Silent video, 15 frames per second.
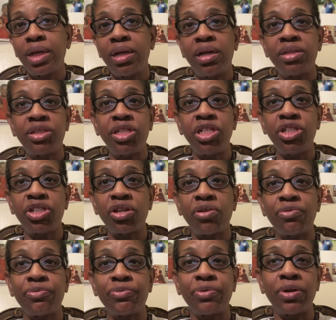a
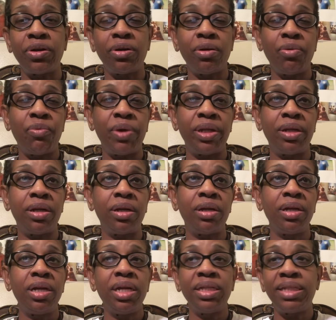t-shirt for when the
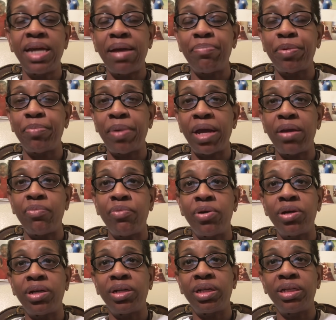Tampa Bay
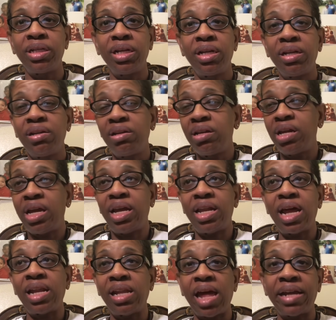won, and
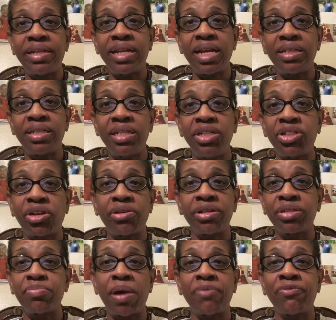I like that t-shirt.
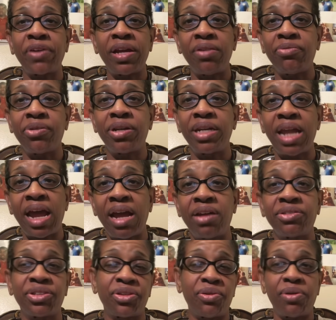It's my favorite
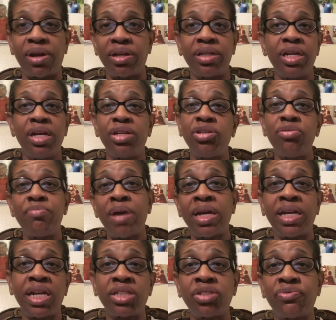now, so you might
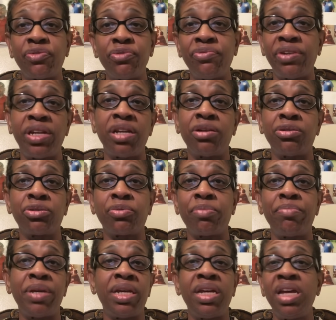catch a few videos with
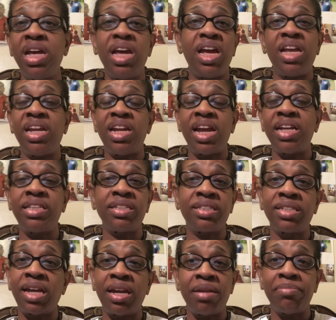me, and it ain't the
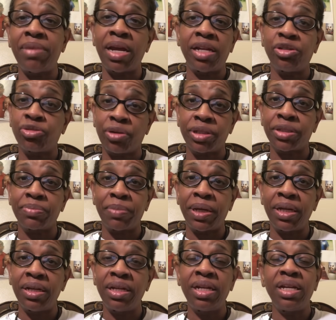same day, trust me.
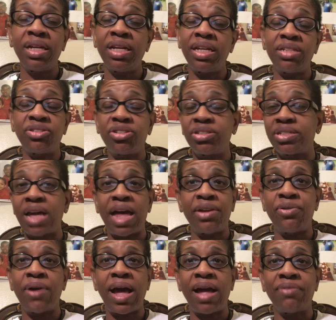It's just I
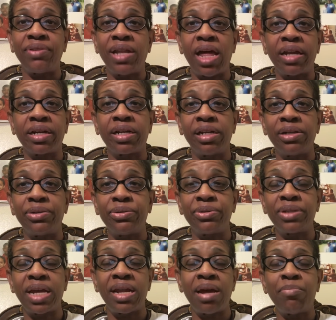don't have a lot of clothes,
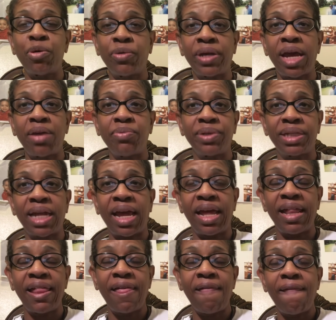and I'm okay with
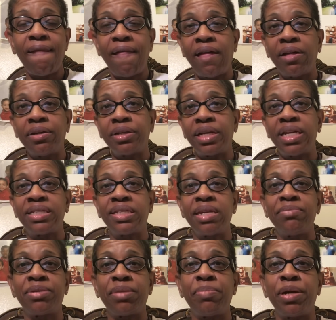that. Uh, it
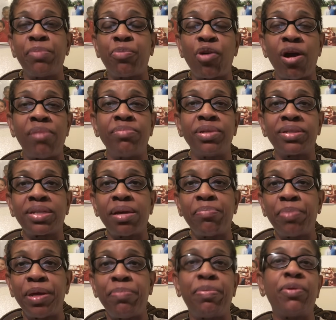seems to be a problem to some
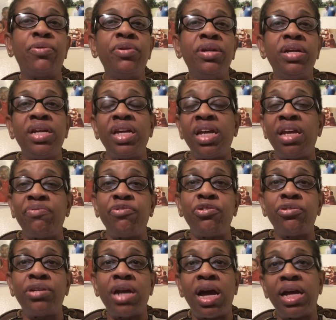people if you're
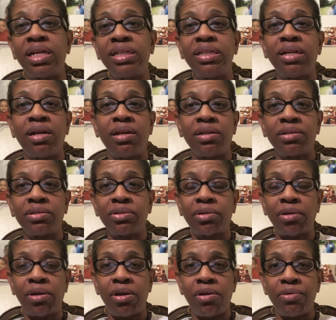not, uh,
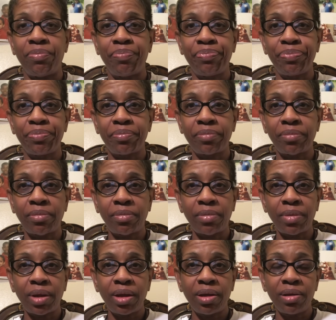you know,
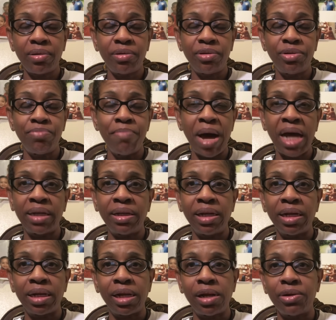
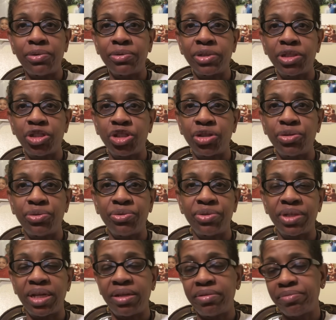modeling clothes and shoes
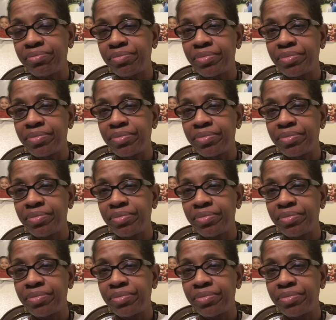and